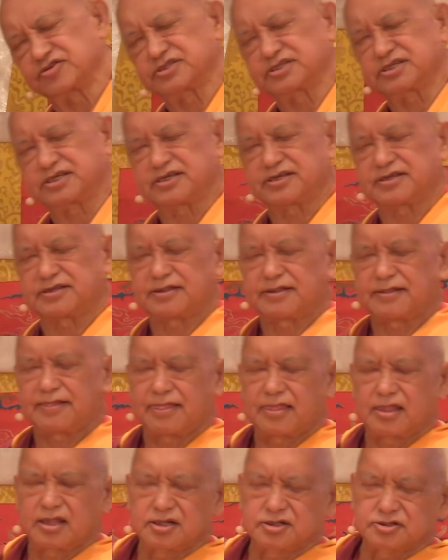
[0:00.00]
see.
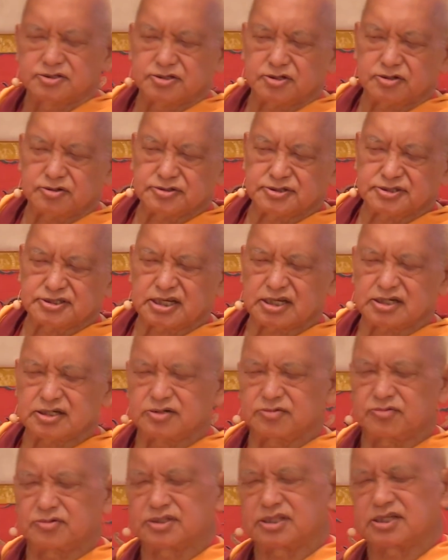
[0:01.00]
So
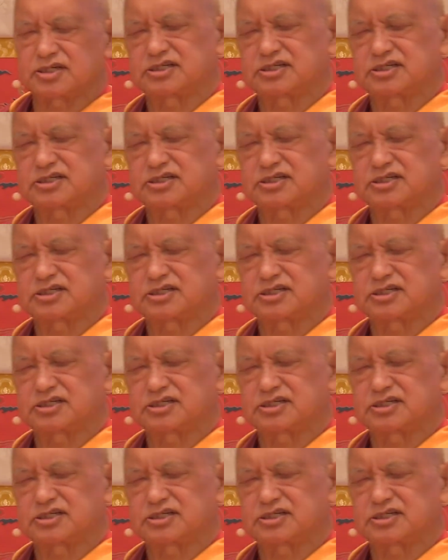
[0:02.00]
suddenly when the